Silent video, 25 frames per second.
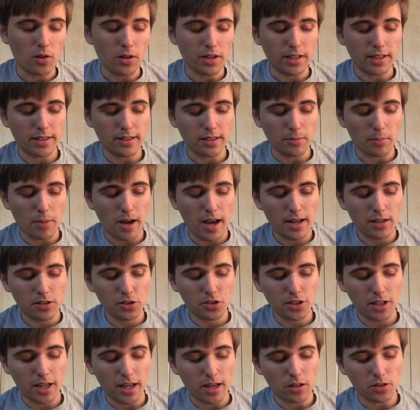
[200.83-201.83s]
And in the minor
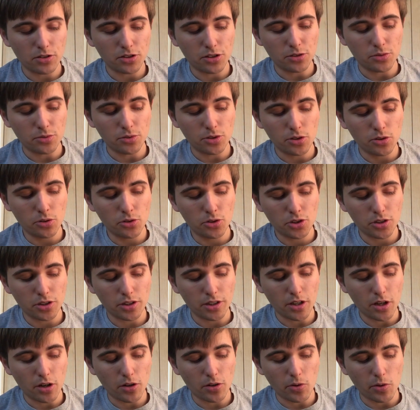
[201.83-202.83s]
scales, you
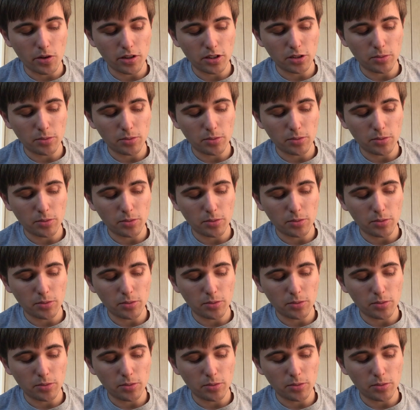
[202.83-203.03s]
usually are going